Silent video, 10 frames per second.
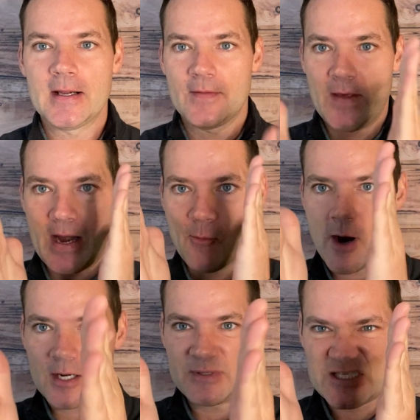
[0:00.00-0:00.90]
that I
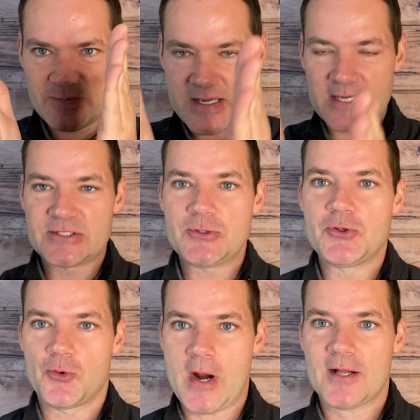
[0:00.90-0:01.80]
want to be speaking to
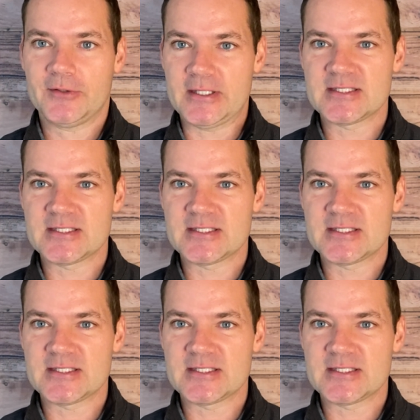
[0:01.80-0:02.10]
directly.